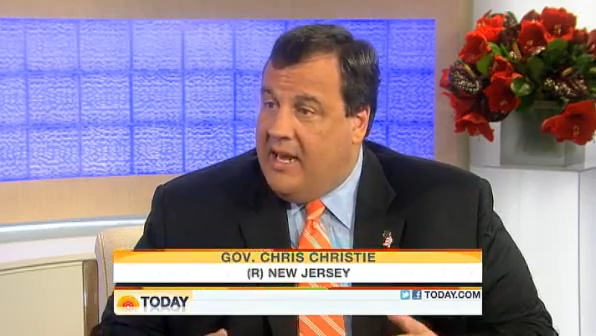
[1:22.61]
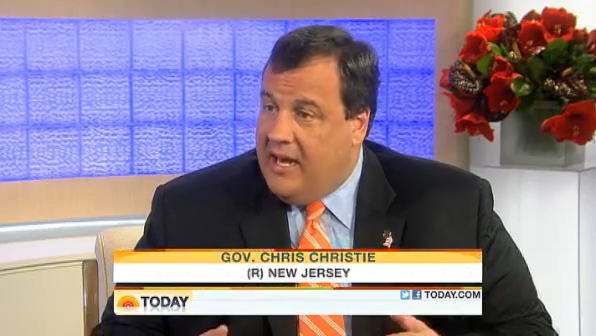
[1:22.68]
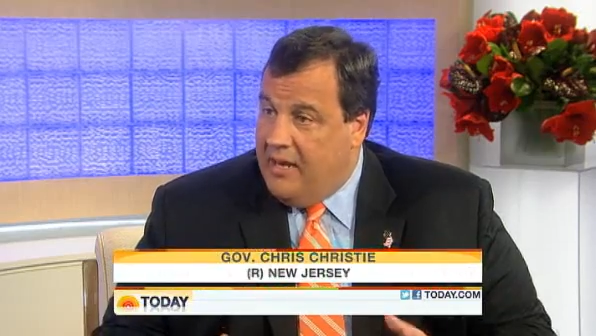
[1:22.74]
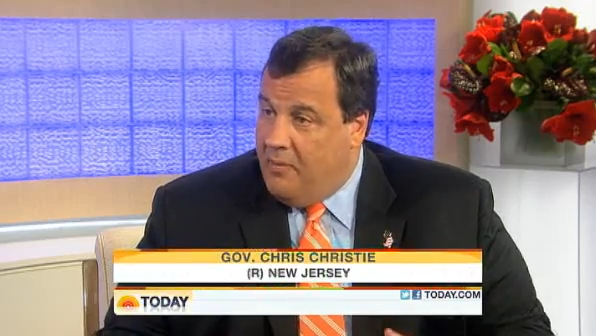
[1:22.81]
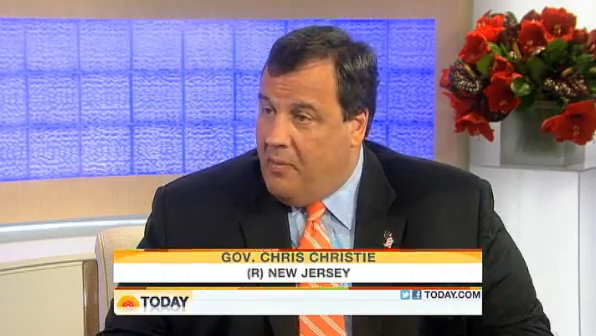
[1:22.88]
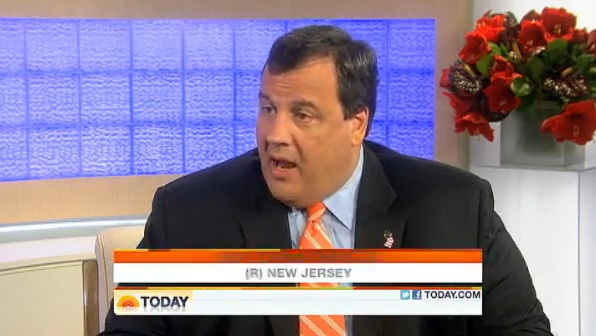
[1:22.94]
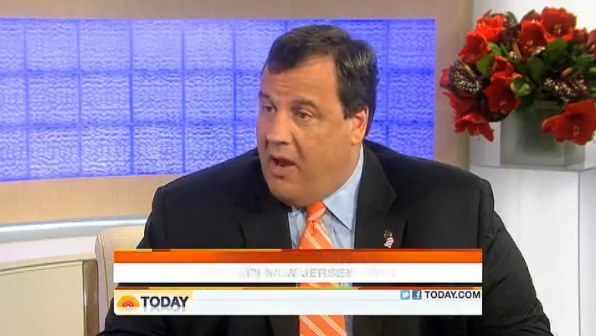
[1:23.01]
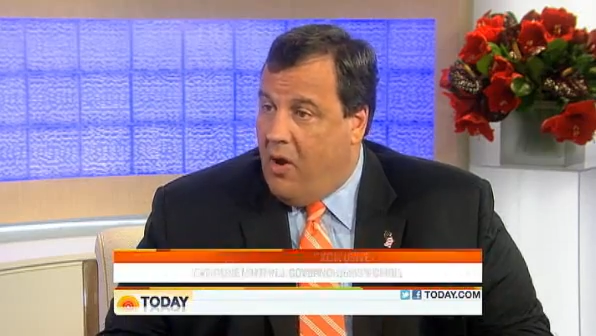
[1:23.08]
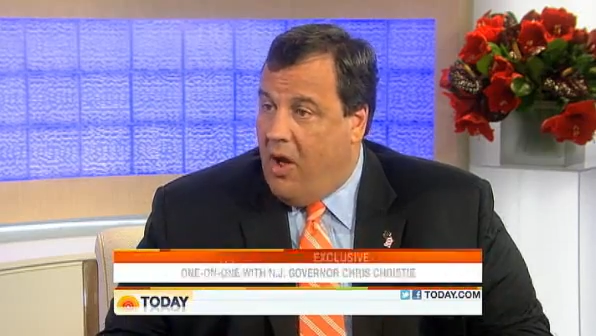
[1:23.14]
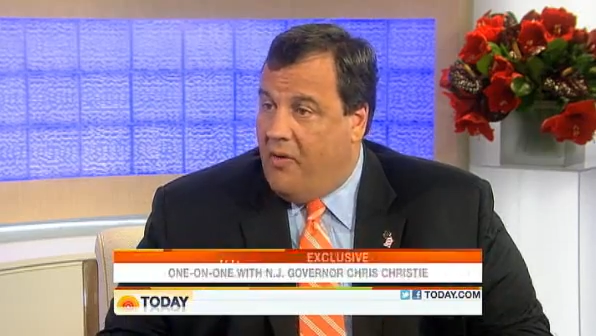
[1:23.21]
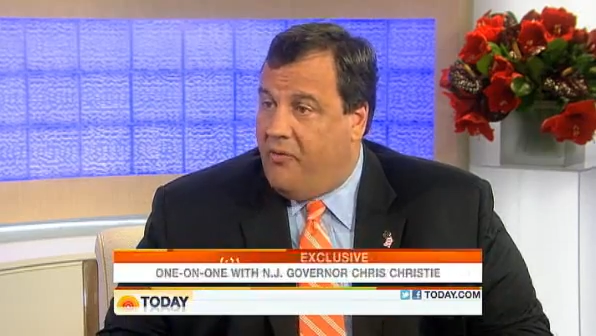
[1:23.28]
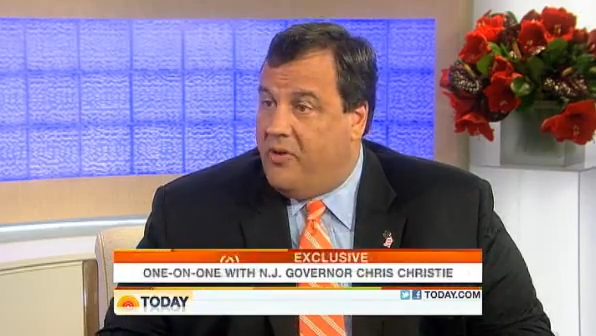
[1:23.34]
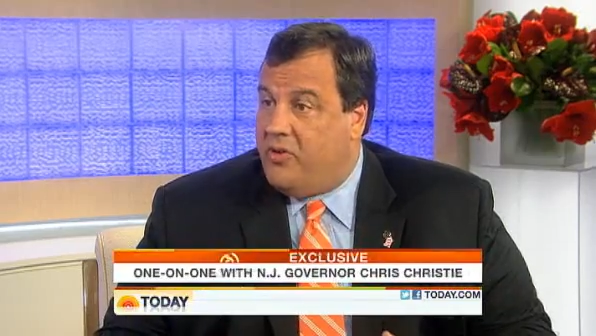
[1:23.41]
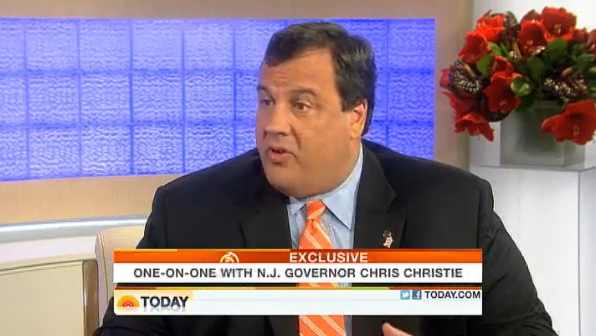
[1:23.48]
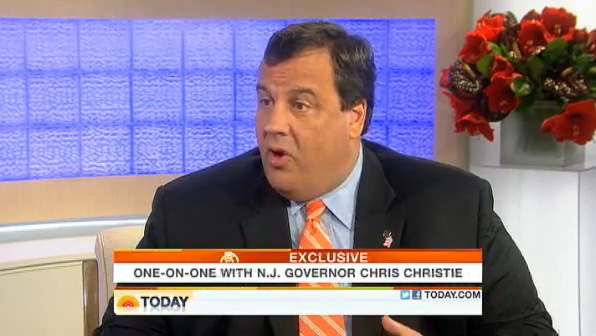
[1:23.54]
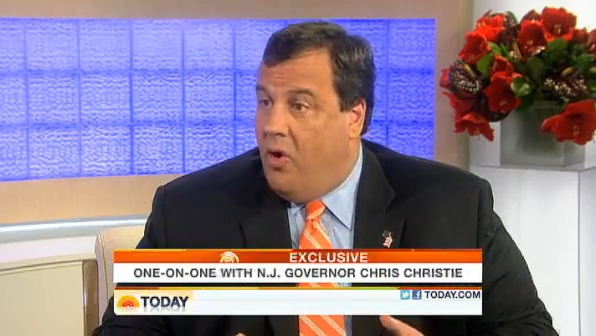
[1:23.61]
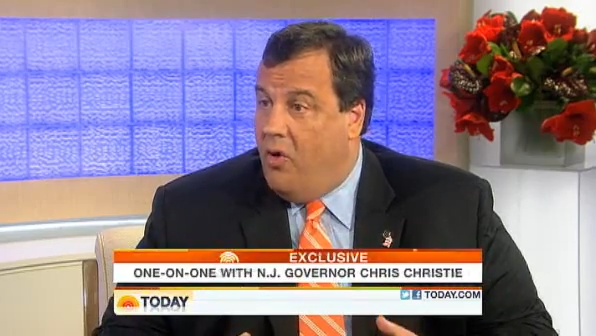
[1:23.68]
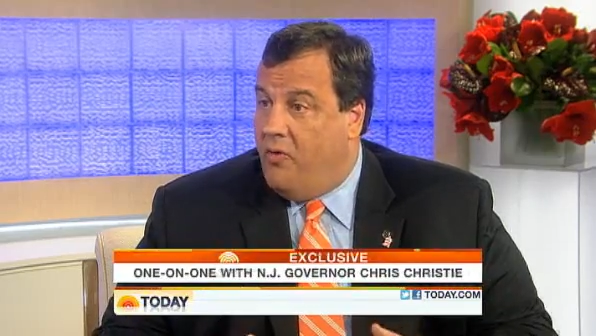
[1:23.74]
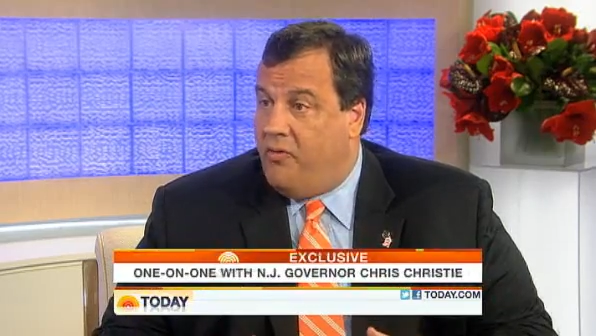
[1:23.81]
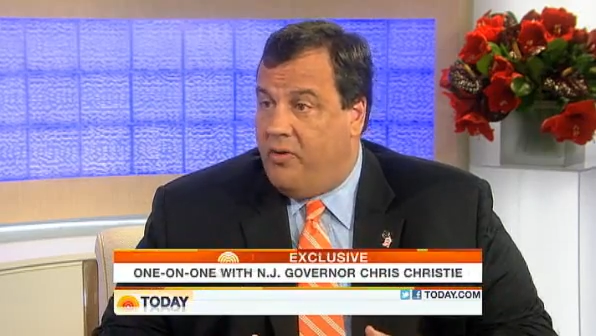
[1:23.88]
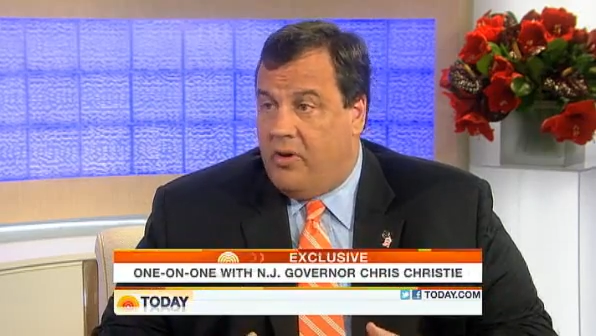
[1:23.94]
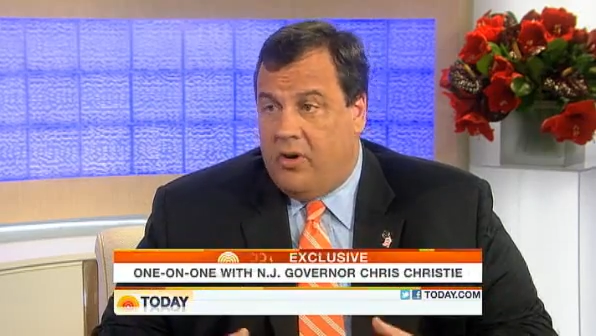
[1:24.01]
in my office
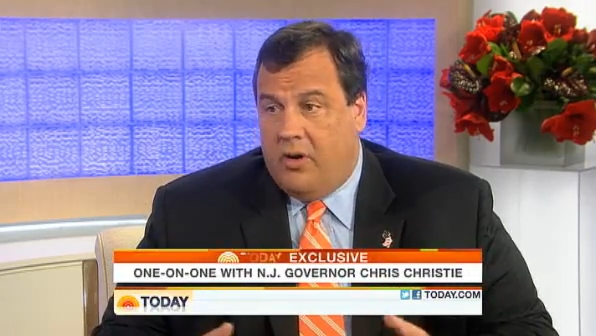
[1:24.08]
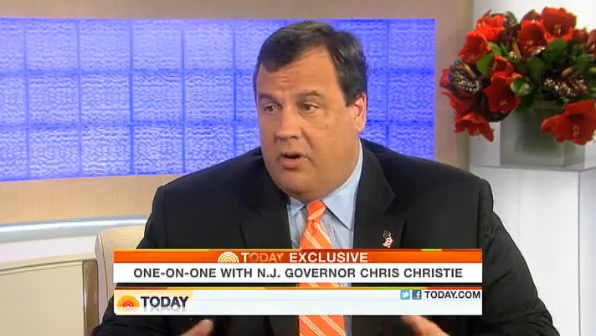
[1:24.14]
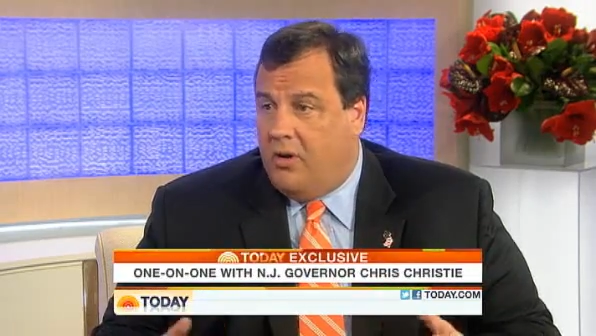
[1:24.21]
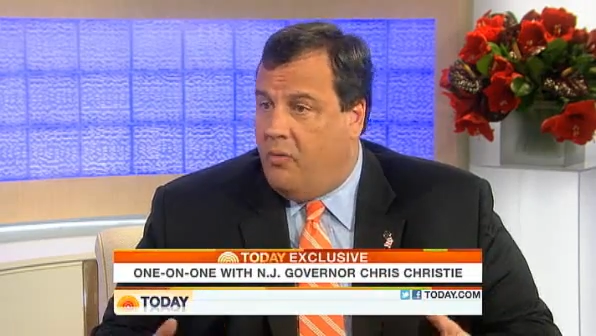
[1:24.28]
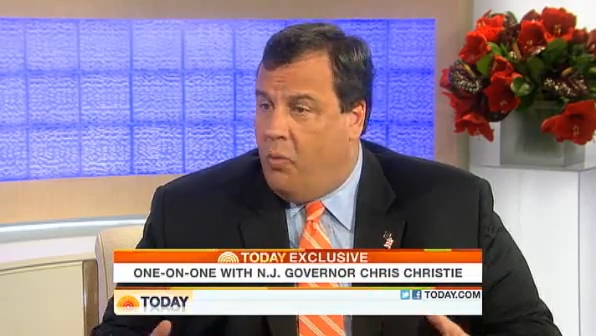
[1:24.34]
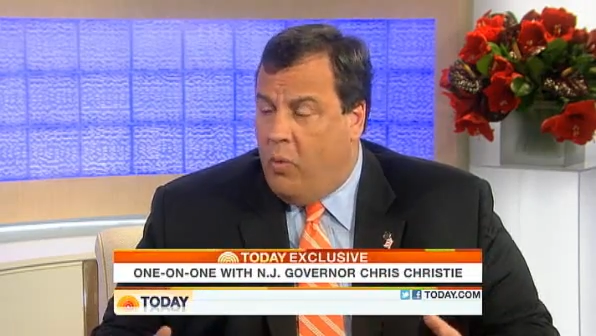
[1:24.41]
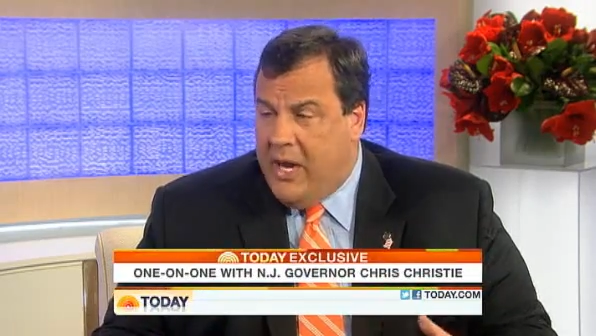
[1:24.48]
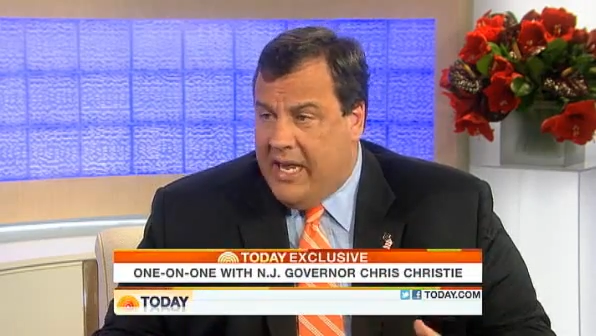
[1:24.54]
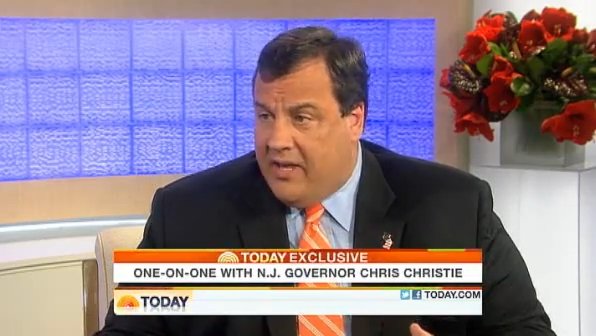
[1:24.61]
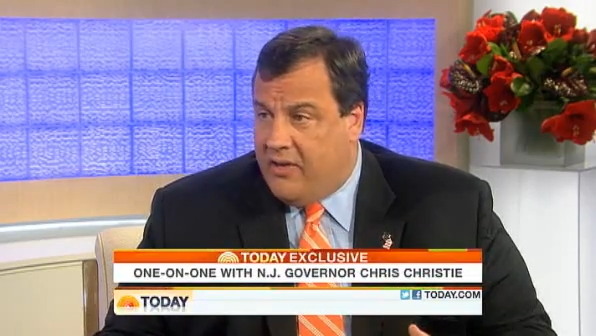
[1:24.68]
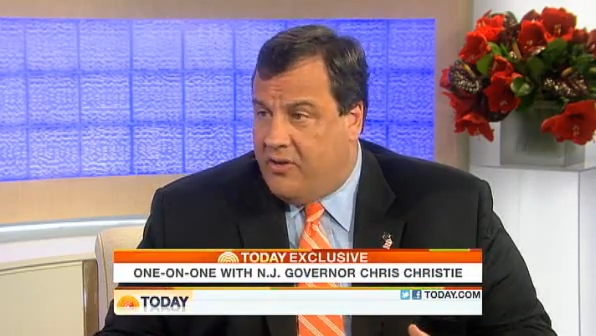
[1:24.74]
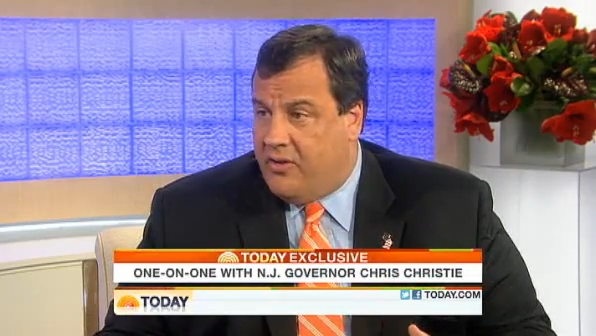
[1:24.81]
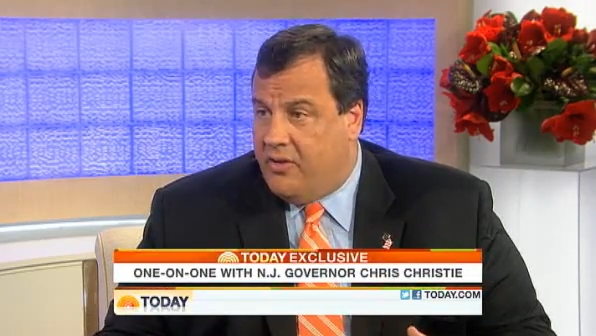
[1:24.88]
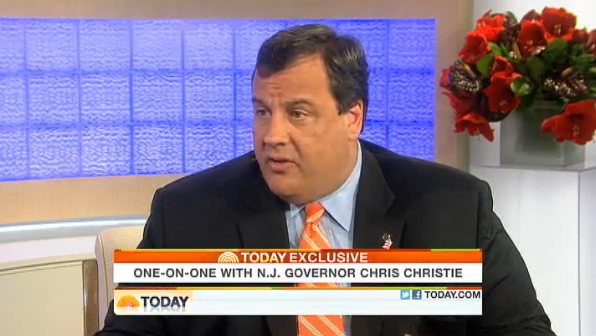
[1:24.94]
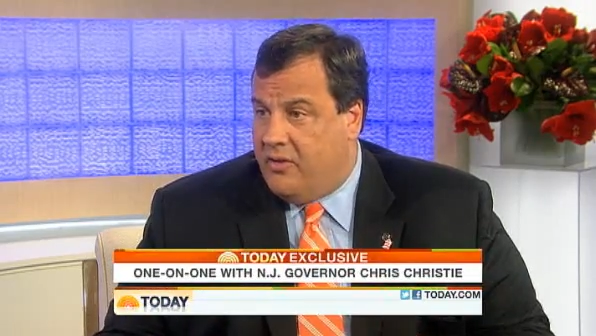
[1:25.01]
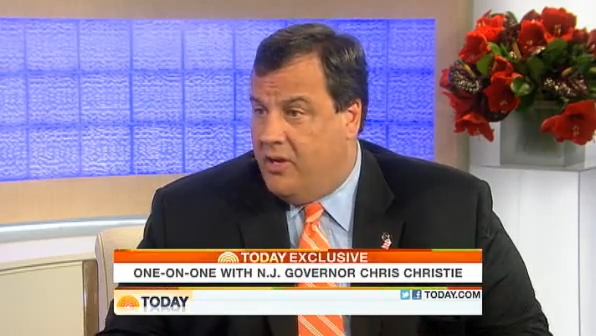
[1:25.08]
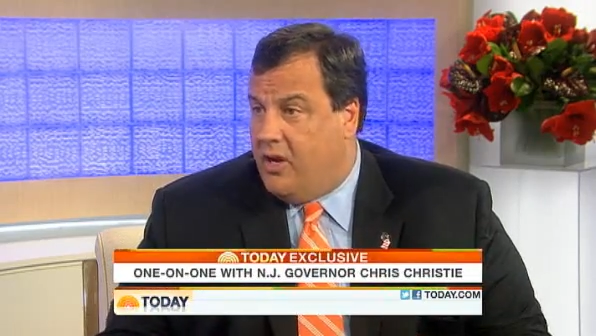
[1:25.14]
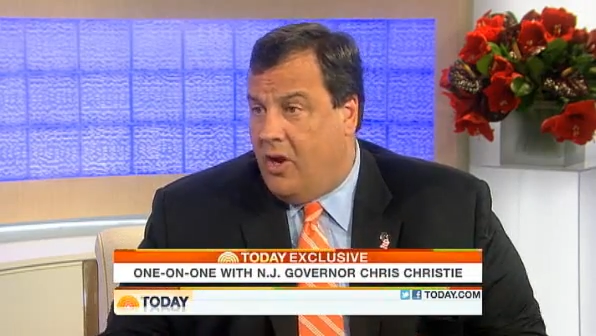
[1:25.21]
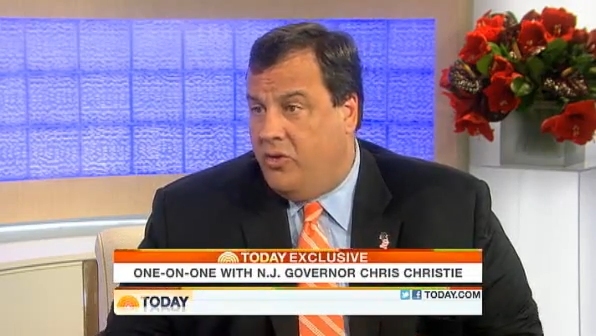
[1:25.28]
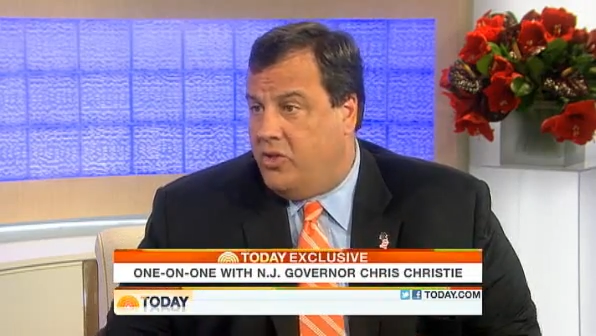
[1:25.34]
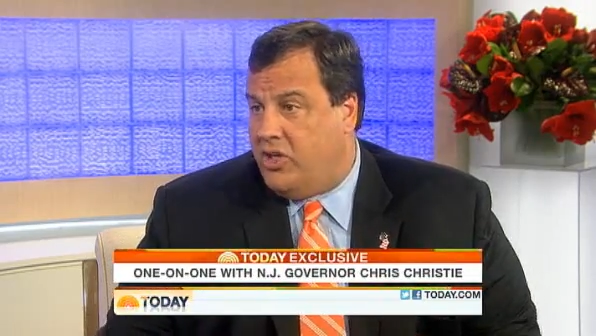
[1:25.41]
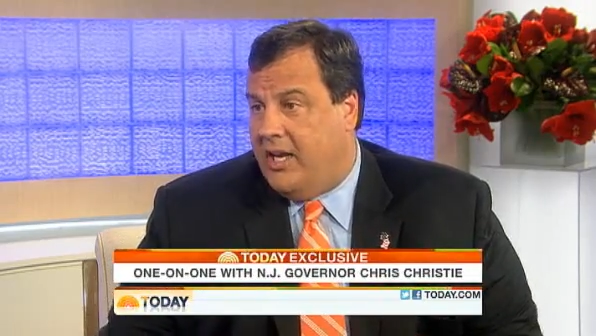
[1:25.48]
over weeks
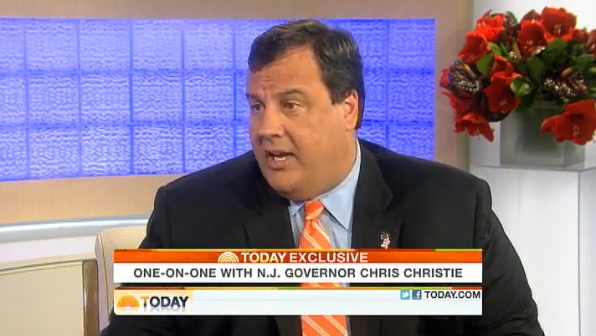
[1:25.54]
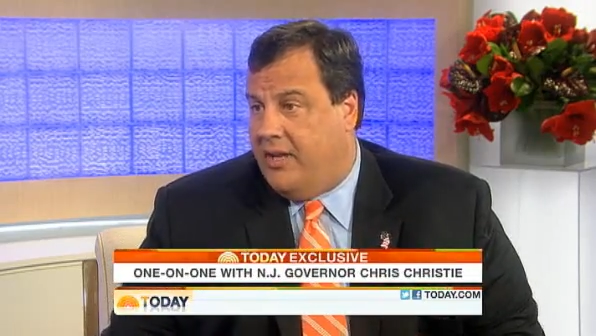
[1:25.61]
negotiating.